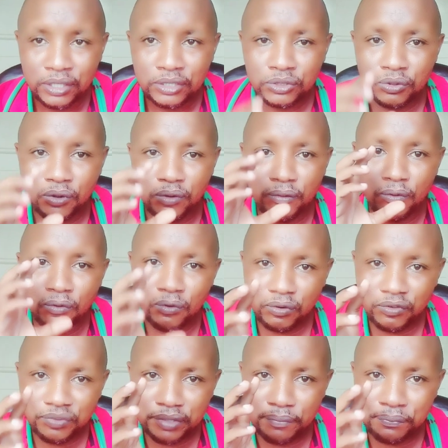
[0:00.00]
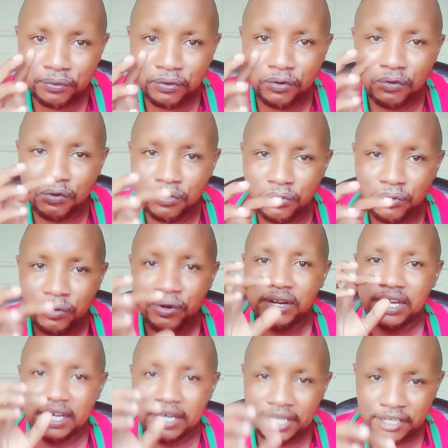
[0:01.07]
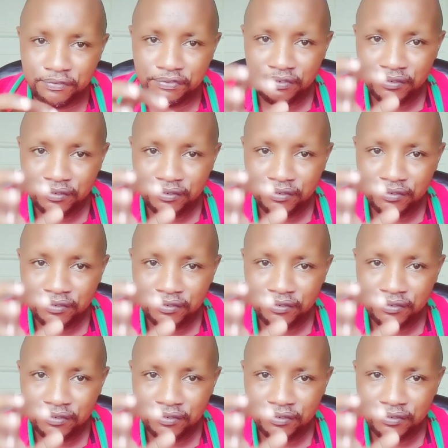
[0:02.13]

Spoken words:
So people who live